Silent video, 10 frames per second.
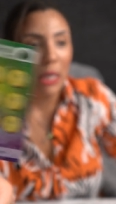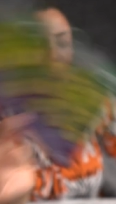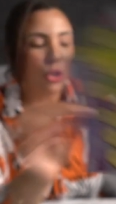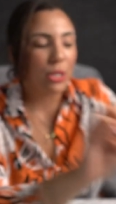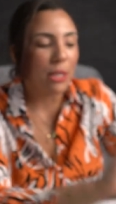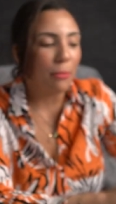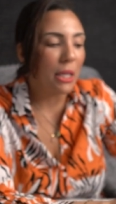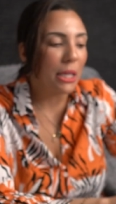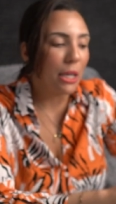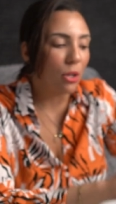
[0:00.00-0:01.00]
There's
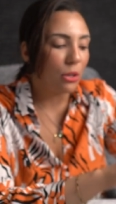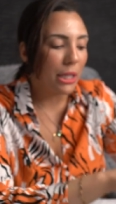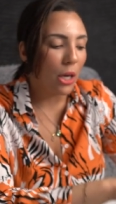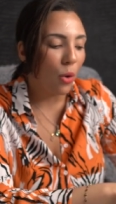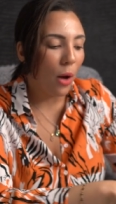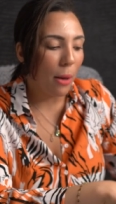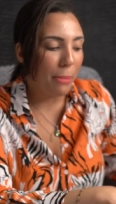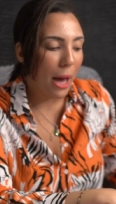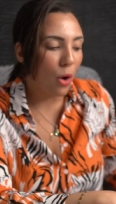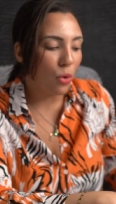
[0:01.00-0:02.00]
something here, Leo,
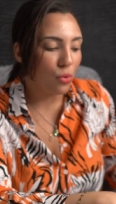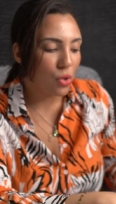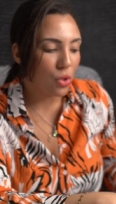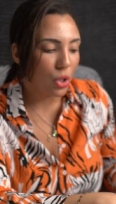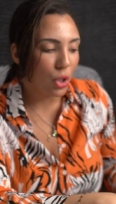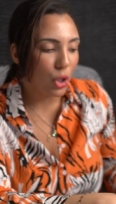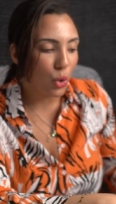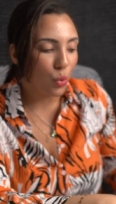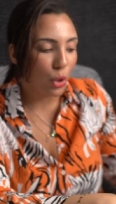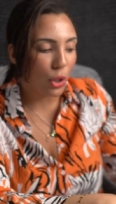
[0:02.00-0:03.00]
about
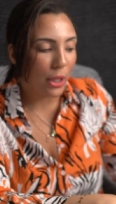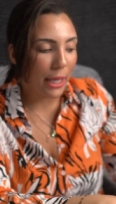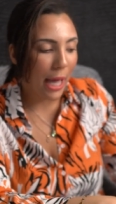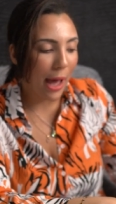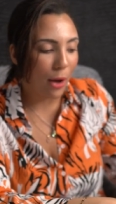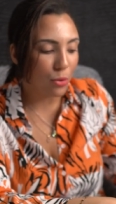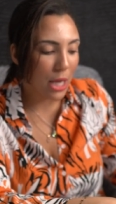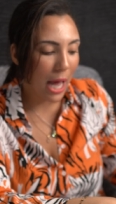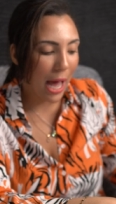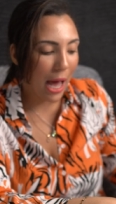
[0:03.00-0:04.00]
you learning how
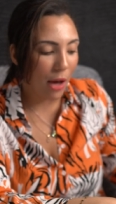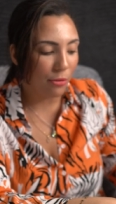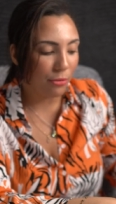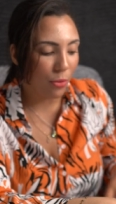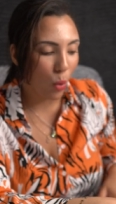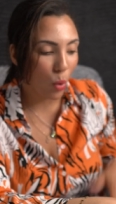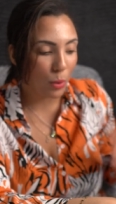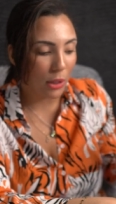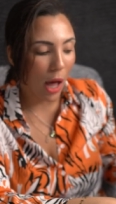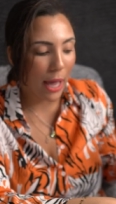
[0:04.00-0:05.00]
to have or
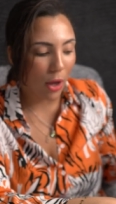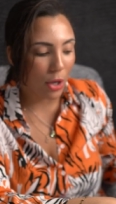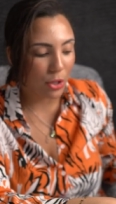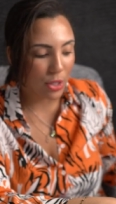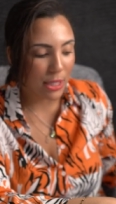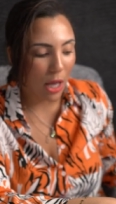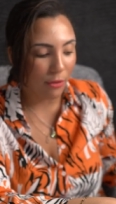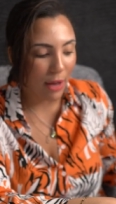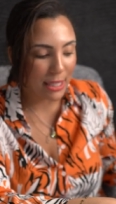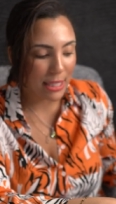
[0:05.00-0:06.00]
rely on
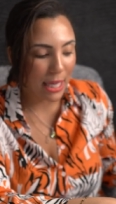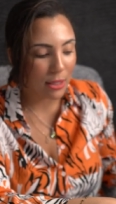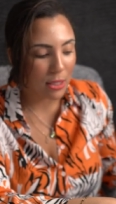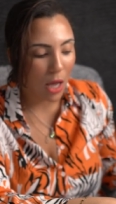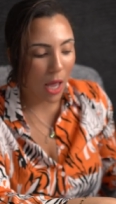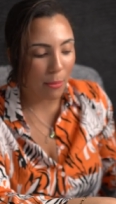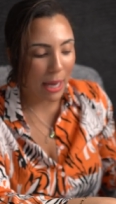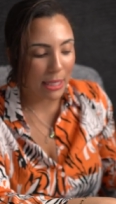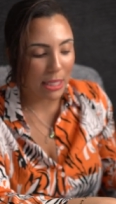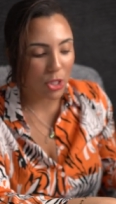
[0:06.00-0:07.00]
yourself. I take the time
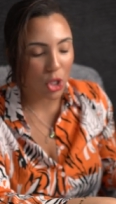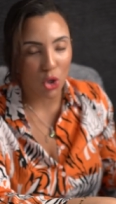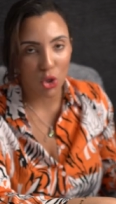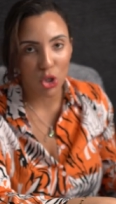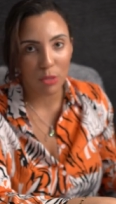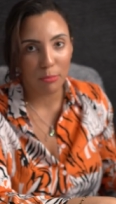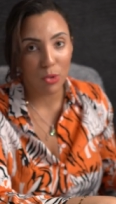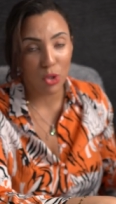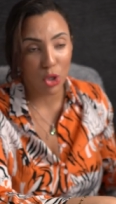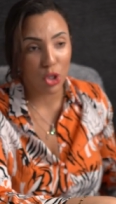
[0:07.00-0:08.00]
I need to
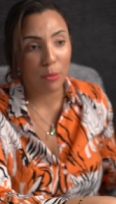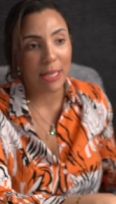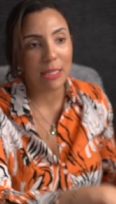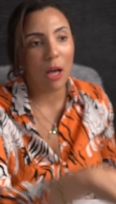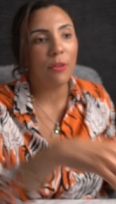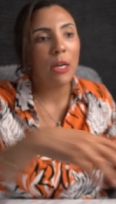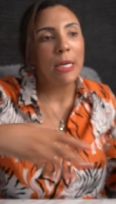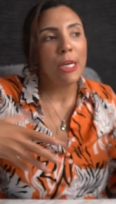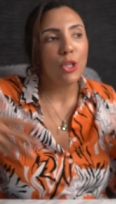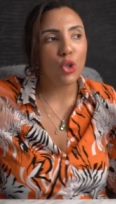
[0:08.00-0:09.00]
nurture myself.
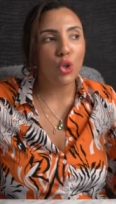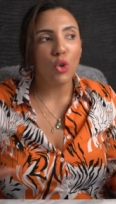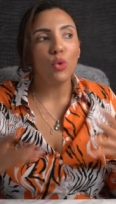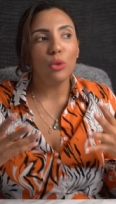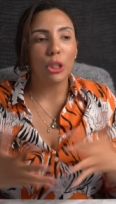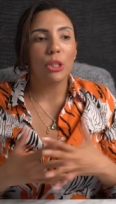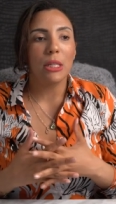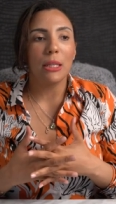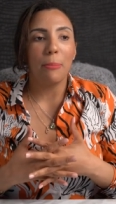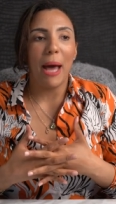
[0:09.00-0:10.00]
So you
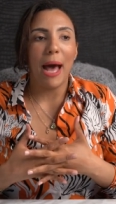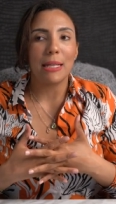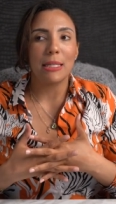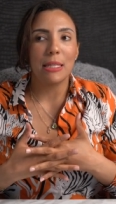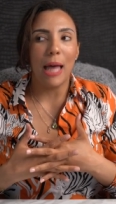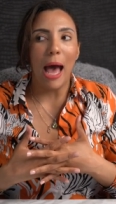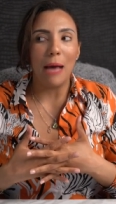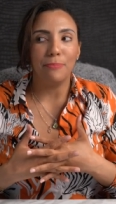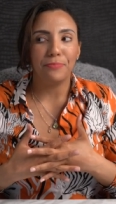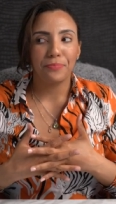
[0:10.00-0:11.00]
learned in the past
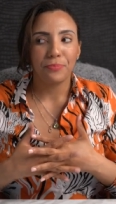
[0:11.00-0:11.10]
that